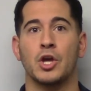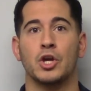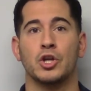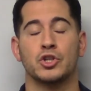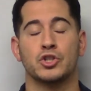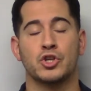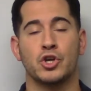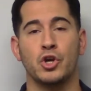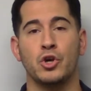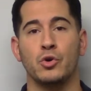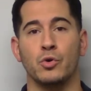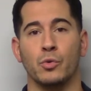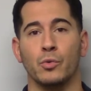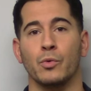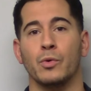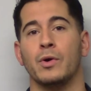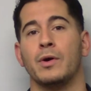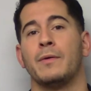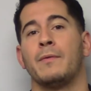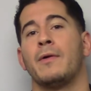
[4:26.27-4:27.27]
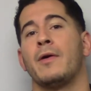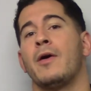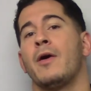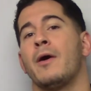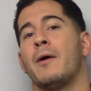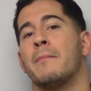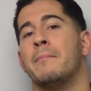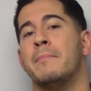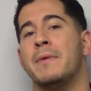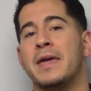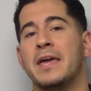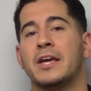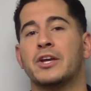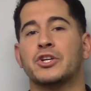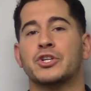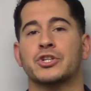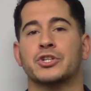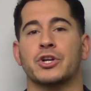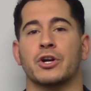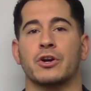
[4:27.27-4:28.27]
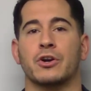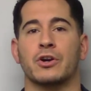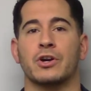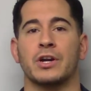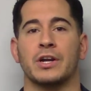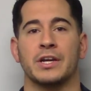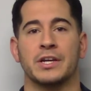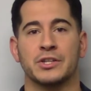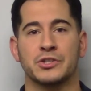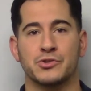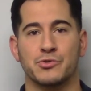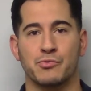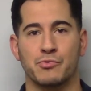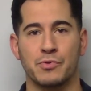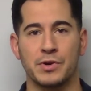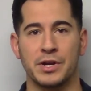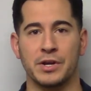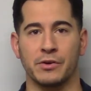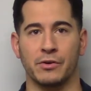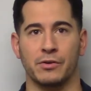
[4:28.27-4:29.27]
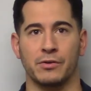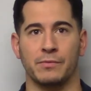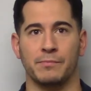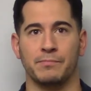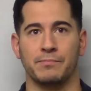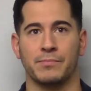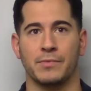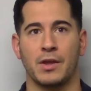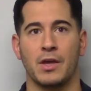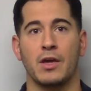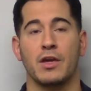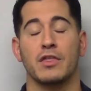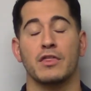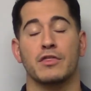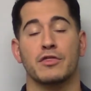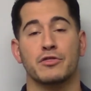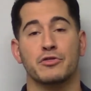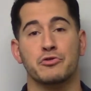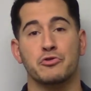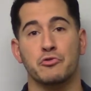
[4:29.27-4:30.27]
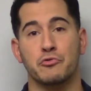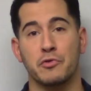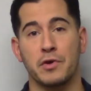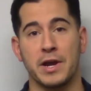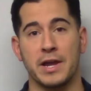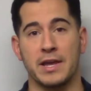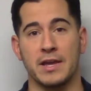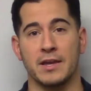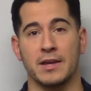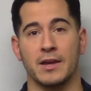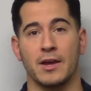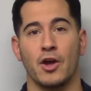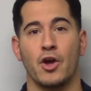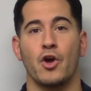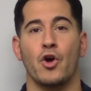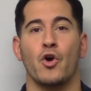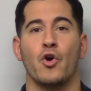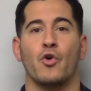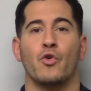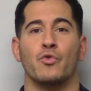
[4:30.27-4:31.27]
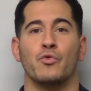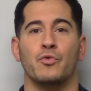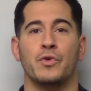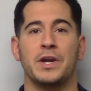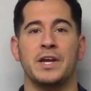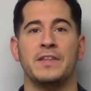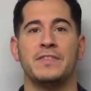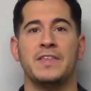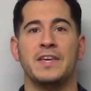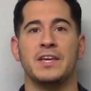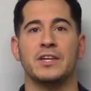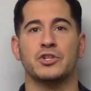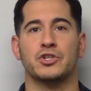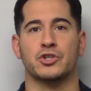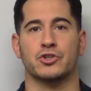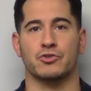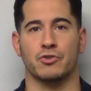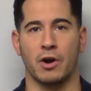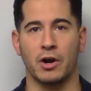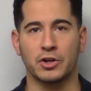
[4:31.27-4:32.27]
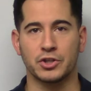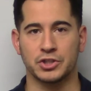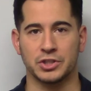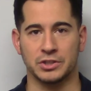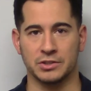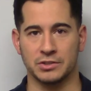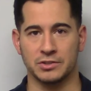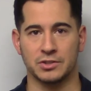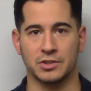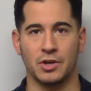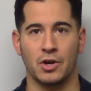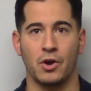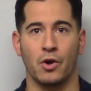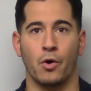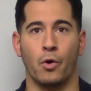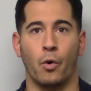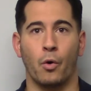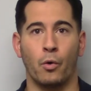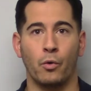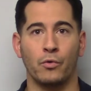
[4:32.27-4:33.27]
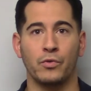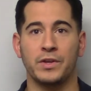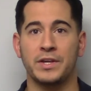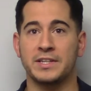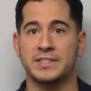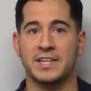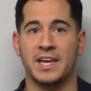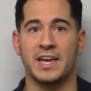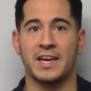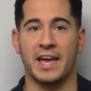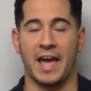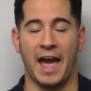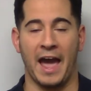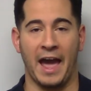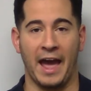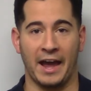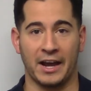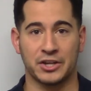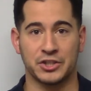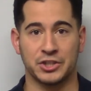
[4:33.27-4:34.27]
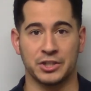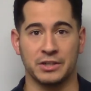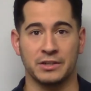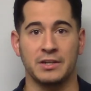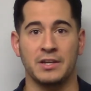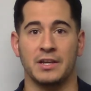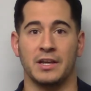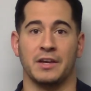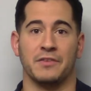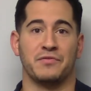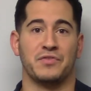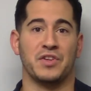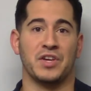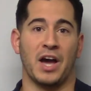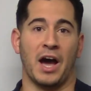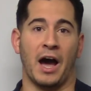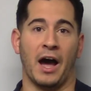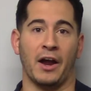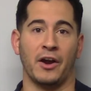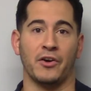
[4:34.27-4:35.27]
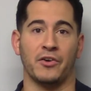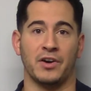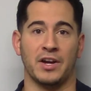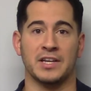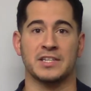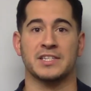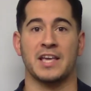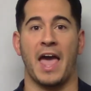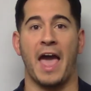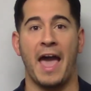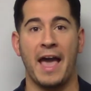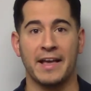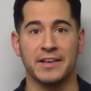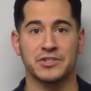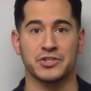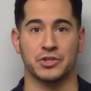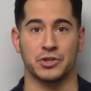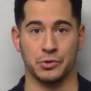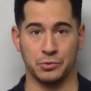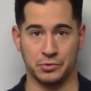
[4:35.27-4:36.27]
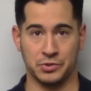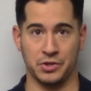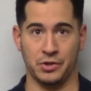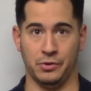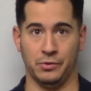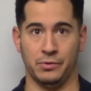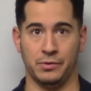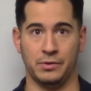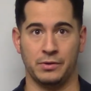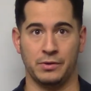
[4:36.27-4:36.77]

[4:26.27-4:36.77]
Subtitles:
2, make sure it's real. 3, read the instructions. Only take action if the IRS asks you to.